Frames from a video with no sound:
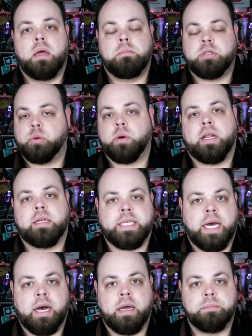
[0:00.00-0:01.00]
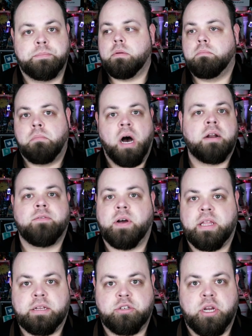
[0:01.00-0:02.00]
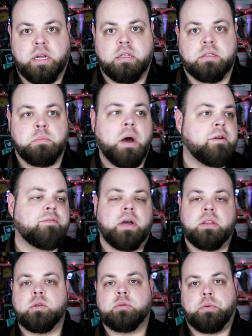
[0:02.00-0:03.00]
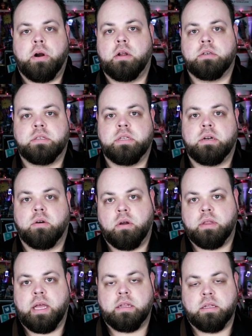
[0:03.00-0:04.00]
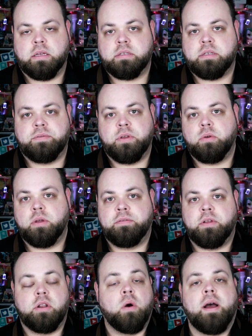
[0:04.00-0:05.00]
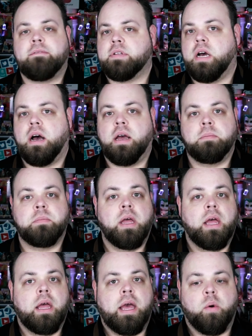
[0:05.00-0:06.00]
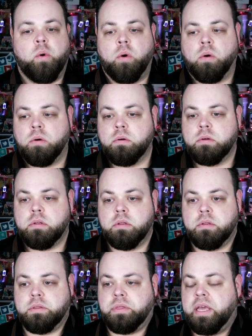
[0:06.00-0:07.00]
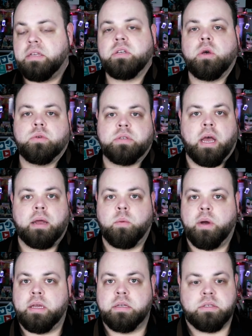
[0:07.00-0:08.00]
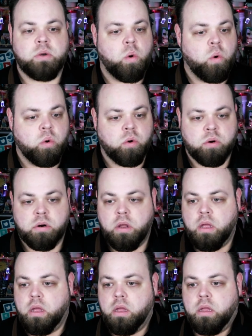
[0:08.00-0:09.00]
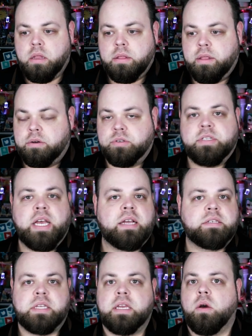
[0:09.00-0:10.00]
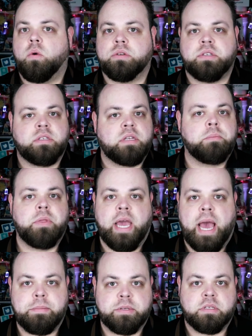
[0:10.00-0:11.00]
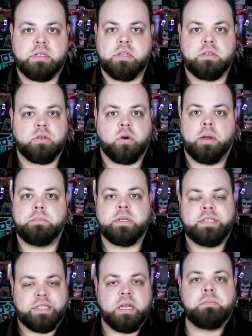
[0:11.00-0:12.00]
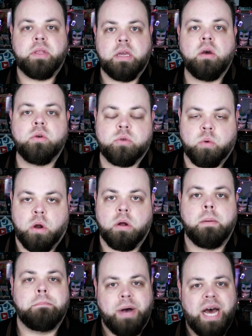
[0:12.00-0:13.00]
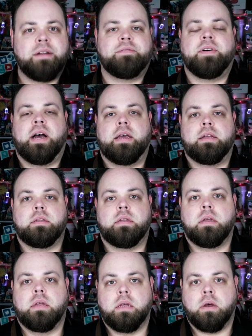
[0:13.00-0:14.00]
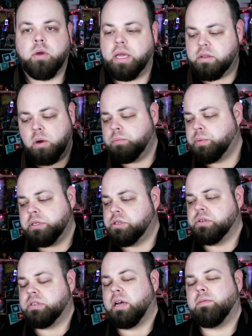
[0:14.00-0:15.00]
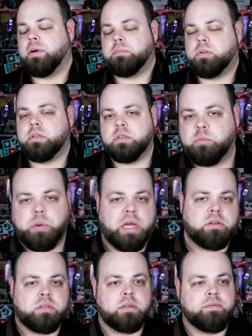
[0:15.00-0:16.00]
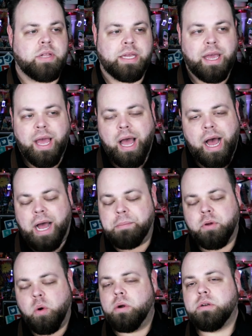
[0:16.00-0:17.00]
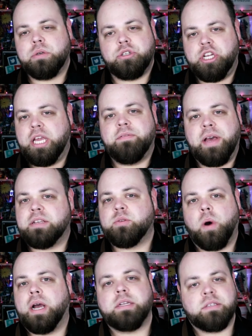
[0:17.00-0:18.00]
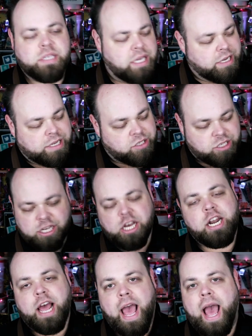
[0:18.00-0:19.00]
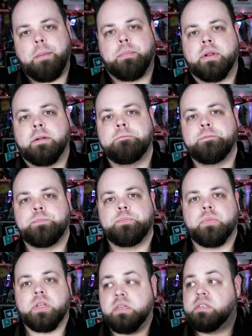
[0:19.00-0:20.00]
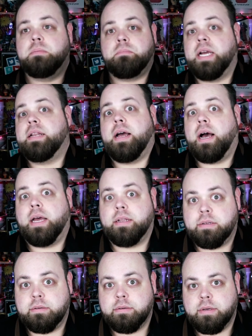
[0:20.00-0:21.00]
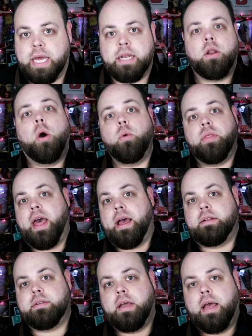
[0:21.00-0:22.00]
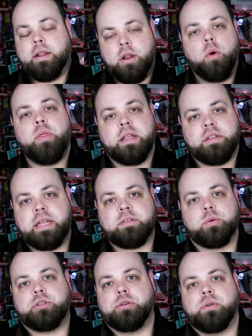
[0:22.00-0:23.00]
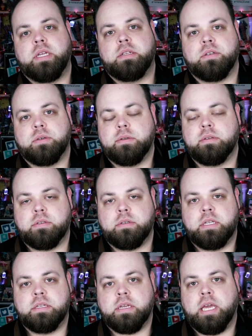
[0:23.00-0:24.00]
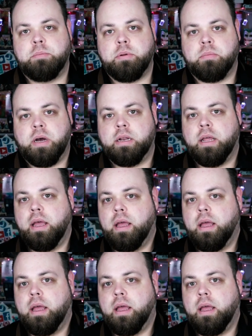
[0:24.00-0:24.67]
but you run out of time. Modify that checklist. Modify those projects that are on that list. If you if you don't have time or things go sideways or there's testing or something happens to the script, something goes wrong, modify it. Okay, don't put yourself up to pedestal of like, I'm going to achieve X, Y, and Z, and it's gonna happen, because it might not. And know that. Know that that's what you need to need to keep in mind.